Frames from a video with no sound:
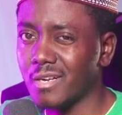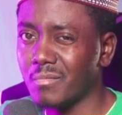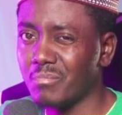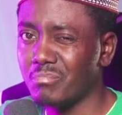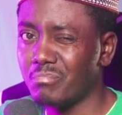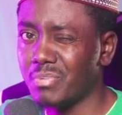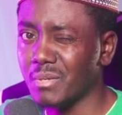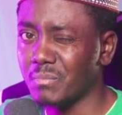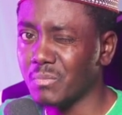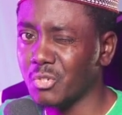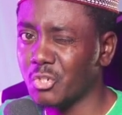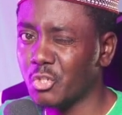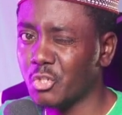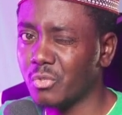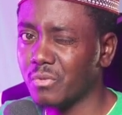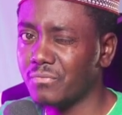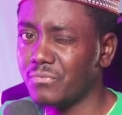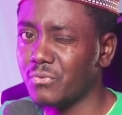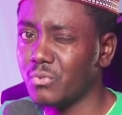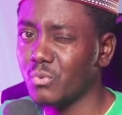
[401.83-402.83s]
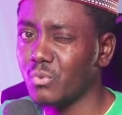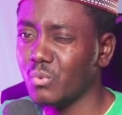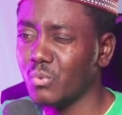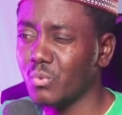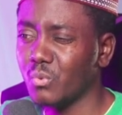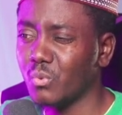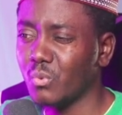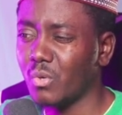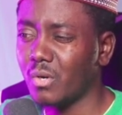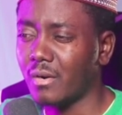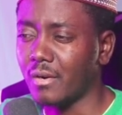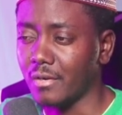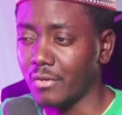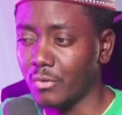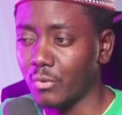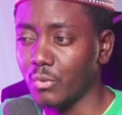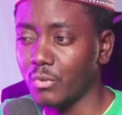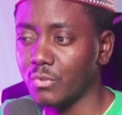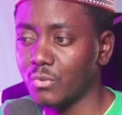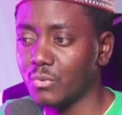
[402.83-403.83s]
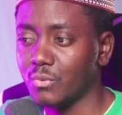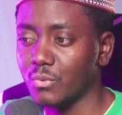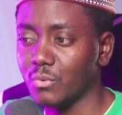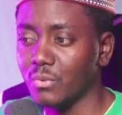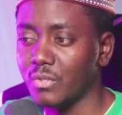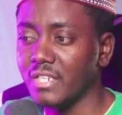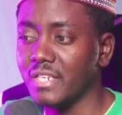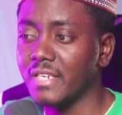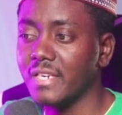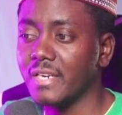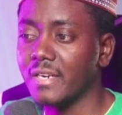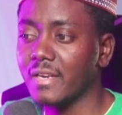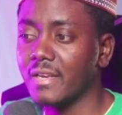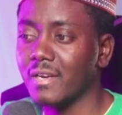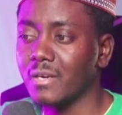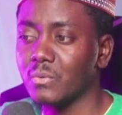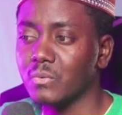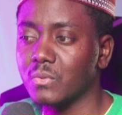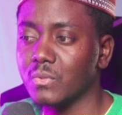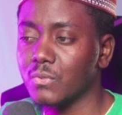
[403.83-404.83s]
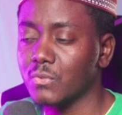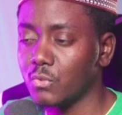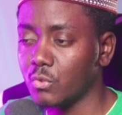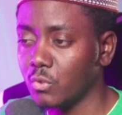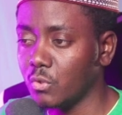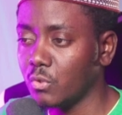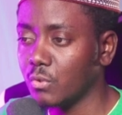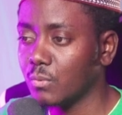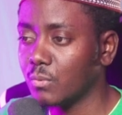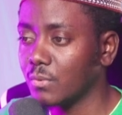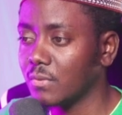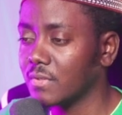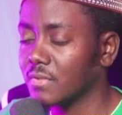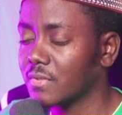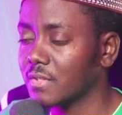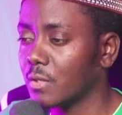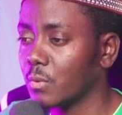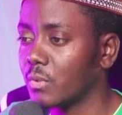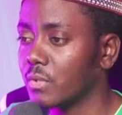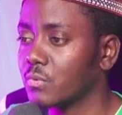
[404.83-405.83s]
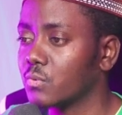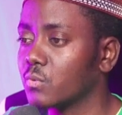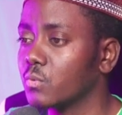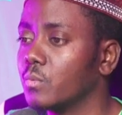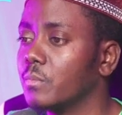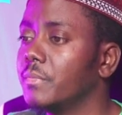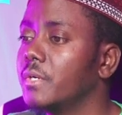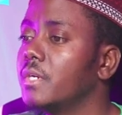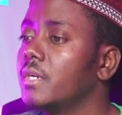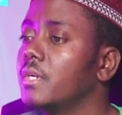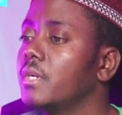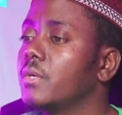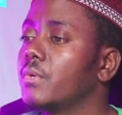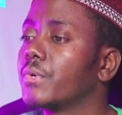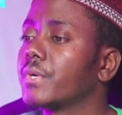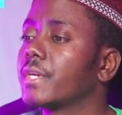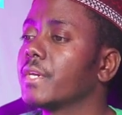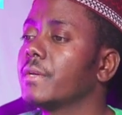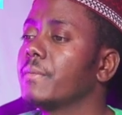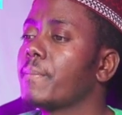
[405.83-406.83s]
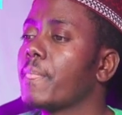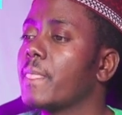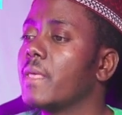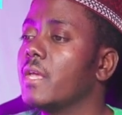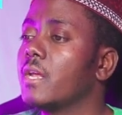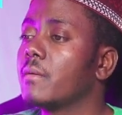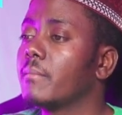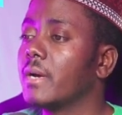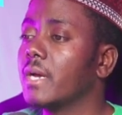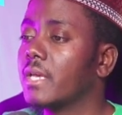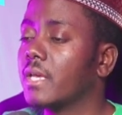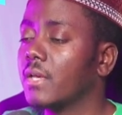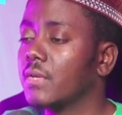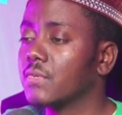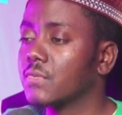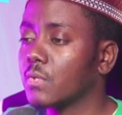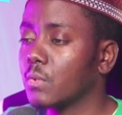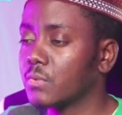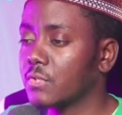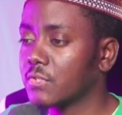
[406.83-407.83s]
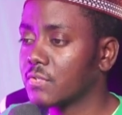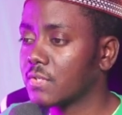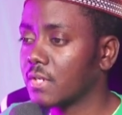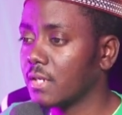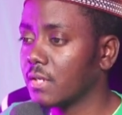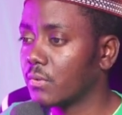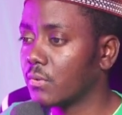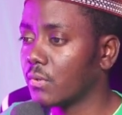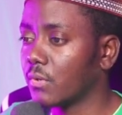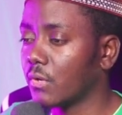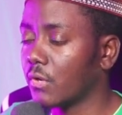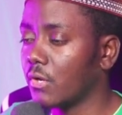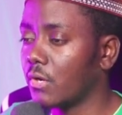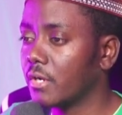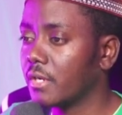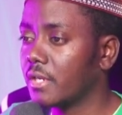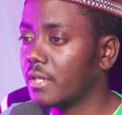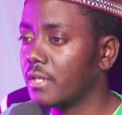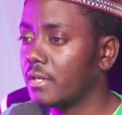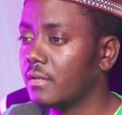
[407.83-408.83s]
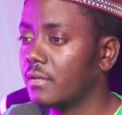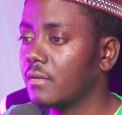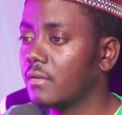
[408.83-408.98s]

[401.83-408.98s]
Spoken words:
But majority of you are going to need an account because you're new to this, I would assume. Okay, in my case, I'll just click on login.